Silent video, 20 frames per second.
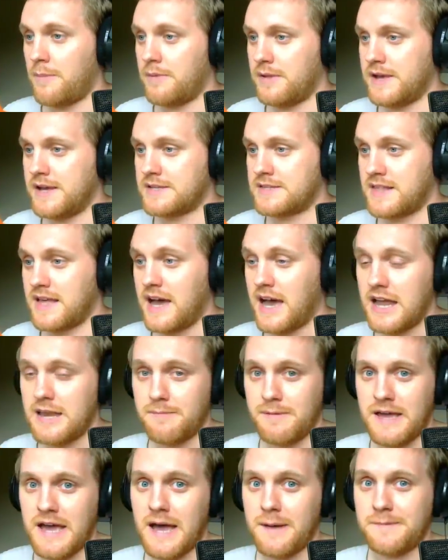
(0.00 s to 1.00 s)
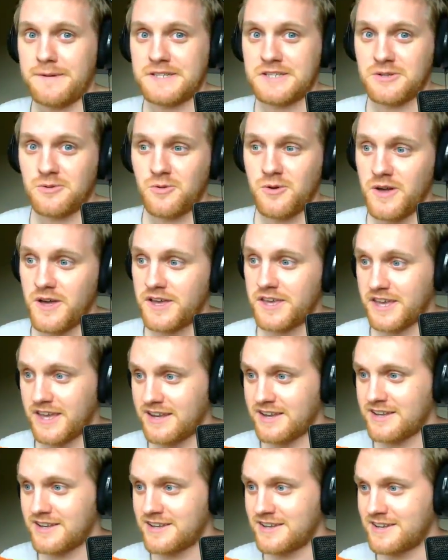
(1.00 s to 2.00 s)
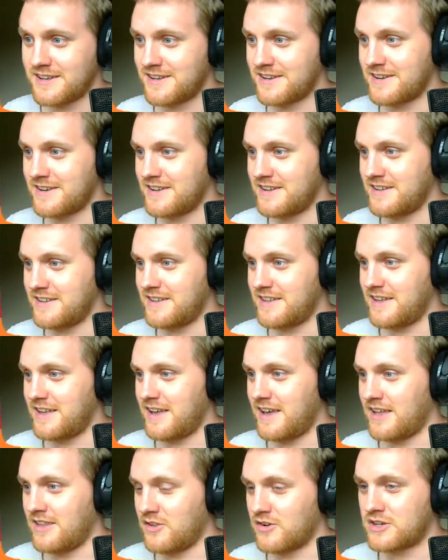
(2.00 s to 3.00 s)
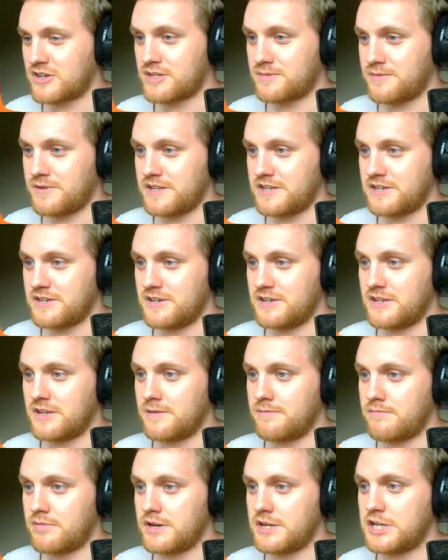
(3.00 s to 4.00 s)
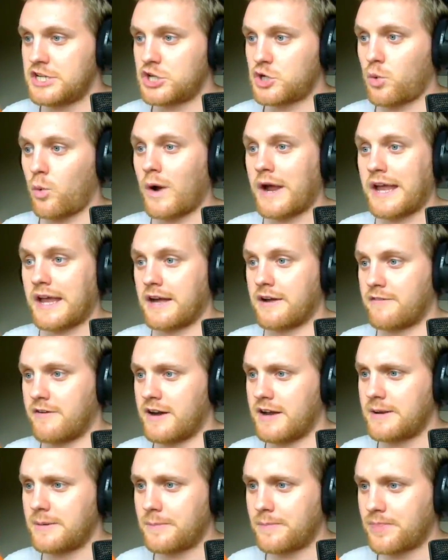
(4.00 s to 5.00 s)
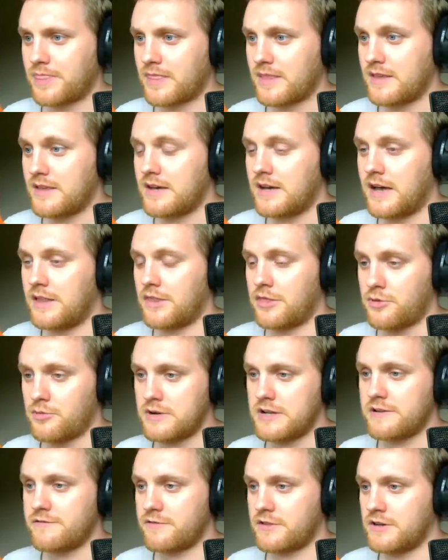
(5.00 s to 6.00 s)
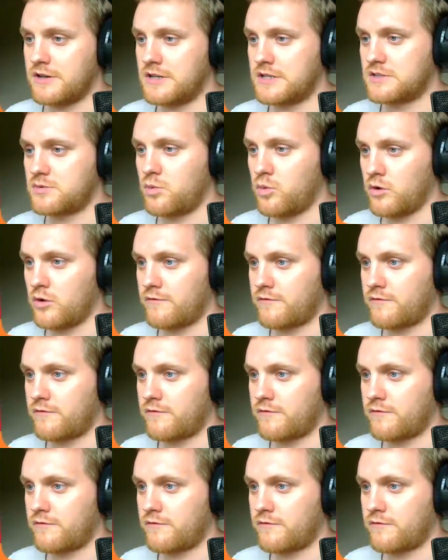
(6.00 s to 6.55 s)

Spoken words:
a place that I'd be happy to work in. Looks pretty good, pretty schwing, right? And 3 of those,